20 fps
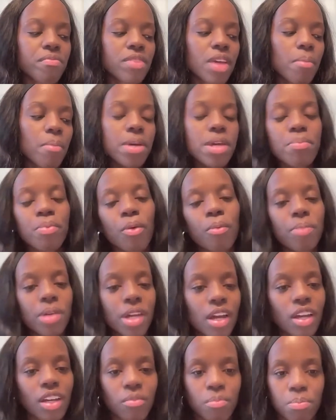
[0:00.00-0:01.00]
people
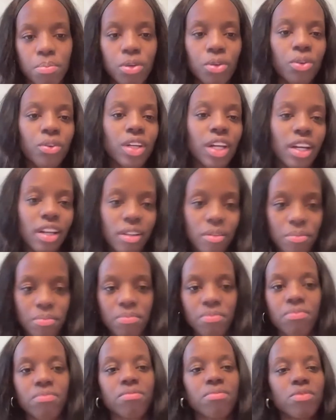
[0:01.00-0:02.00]
being pulled up
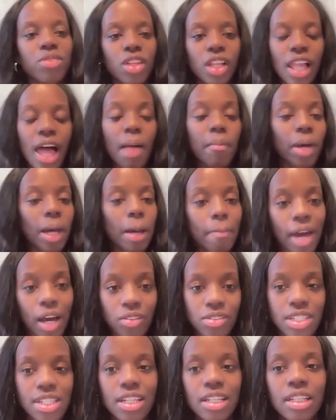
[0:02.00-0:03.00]
climbing a
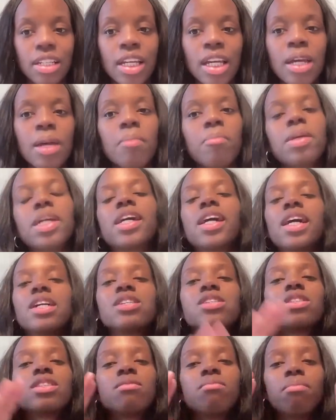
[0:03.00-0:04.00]
mountain,
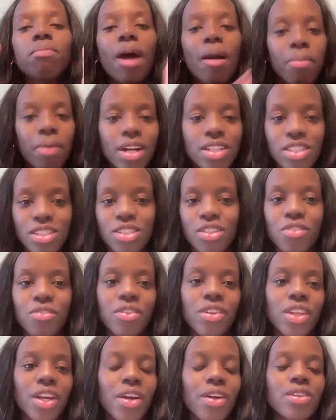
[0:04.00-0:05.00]
because my presence over
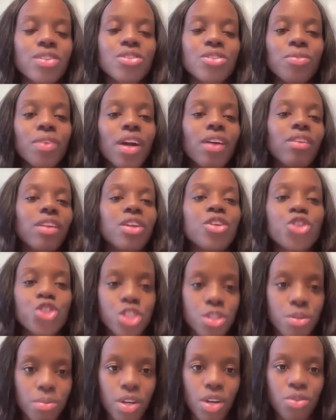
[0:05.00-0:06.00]
there is around
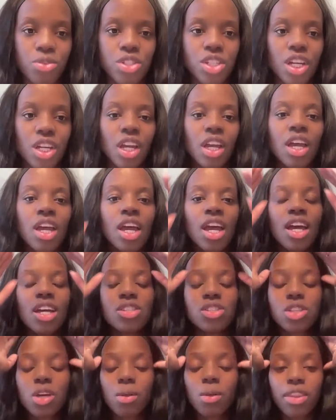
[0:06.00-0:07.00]
leadership coaching. And
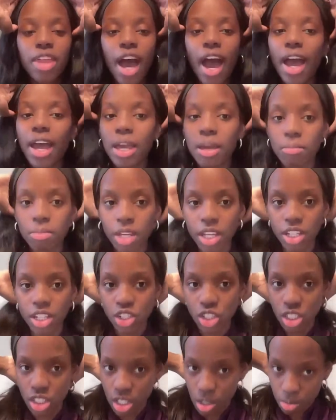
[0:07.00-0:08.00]
so that
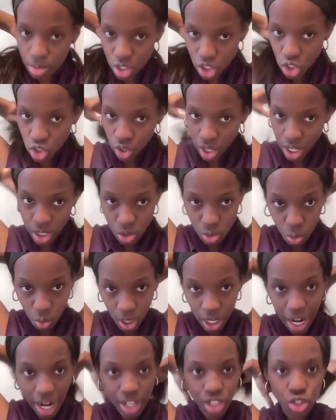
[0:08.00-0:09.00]
image demonstrates
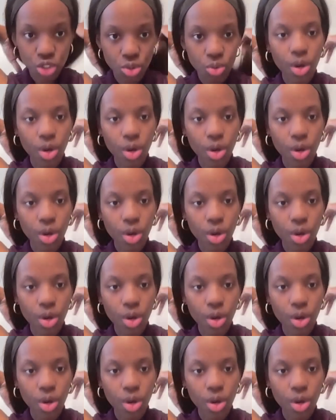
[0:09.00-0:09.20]
what I do